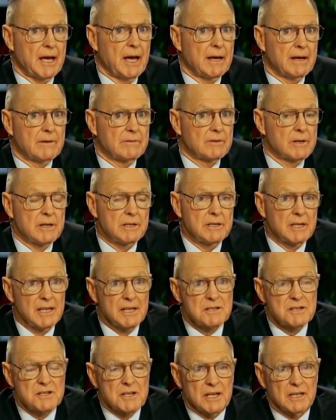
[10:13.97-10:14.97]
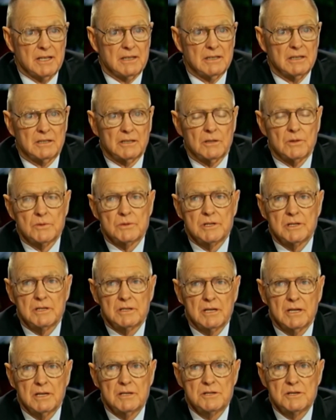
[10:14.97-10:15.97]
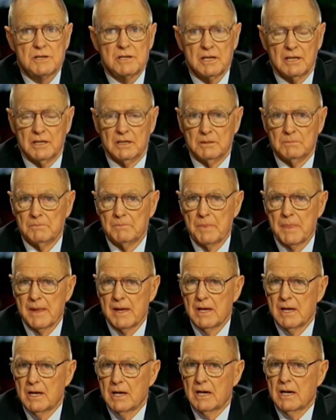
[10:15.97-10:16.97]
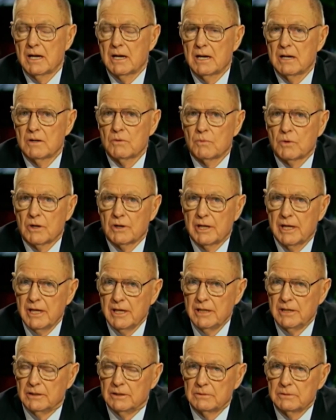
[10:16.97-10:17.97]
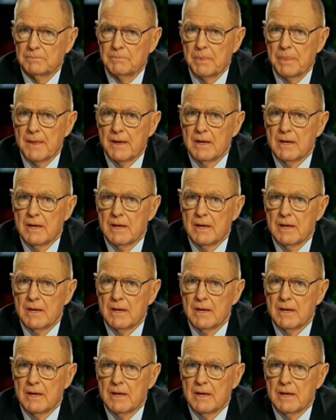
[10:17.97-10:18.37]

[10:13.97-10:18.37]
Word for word: However, it did say that those that touched him uh, were healed.